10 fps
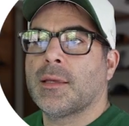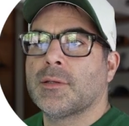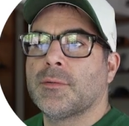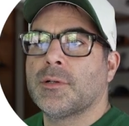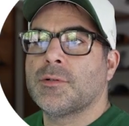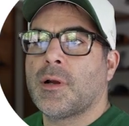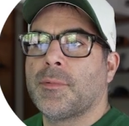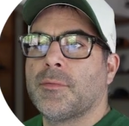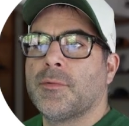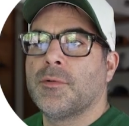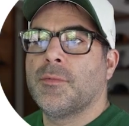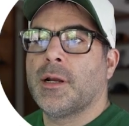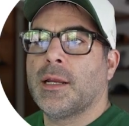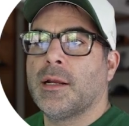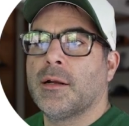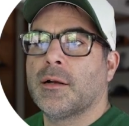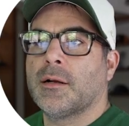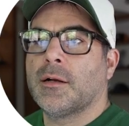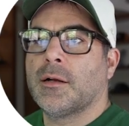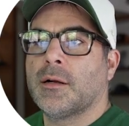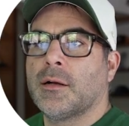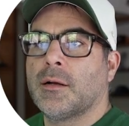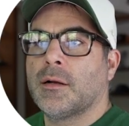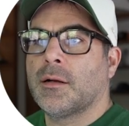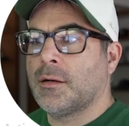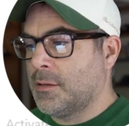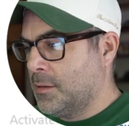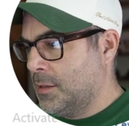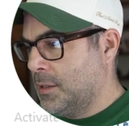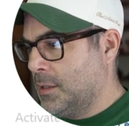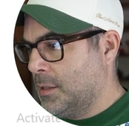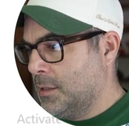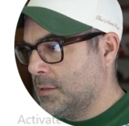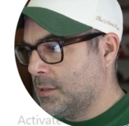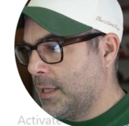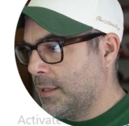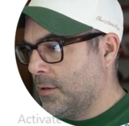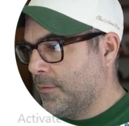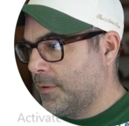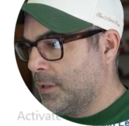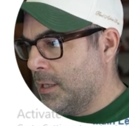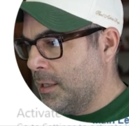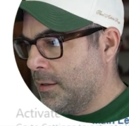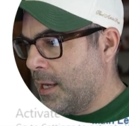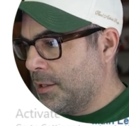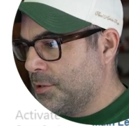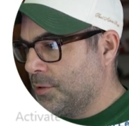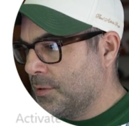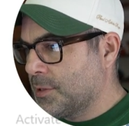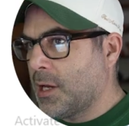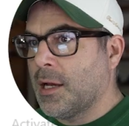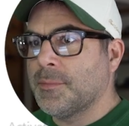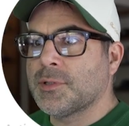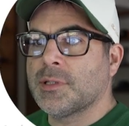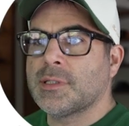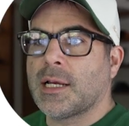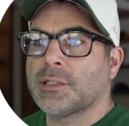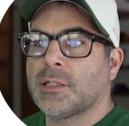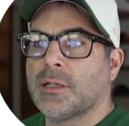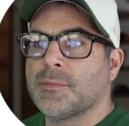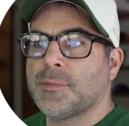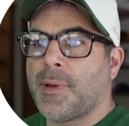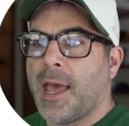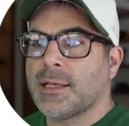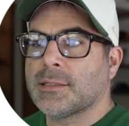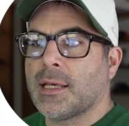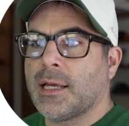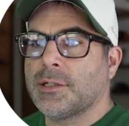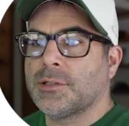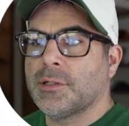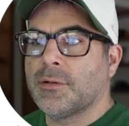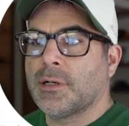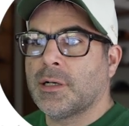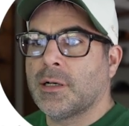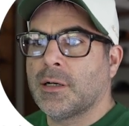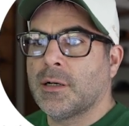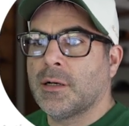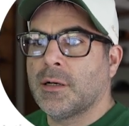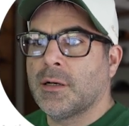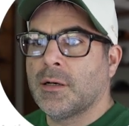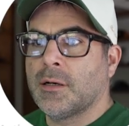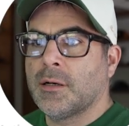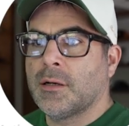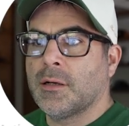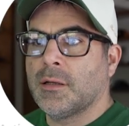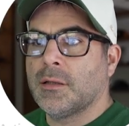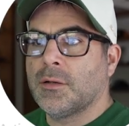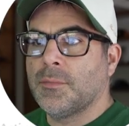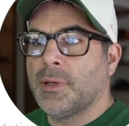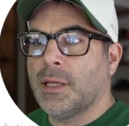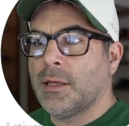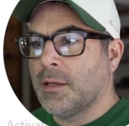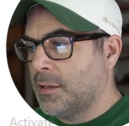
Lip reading: So we can drop a room right here, slide that over. The entry door is up, so this actually comes past the entry door a little bit.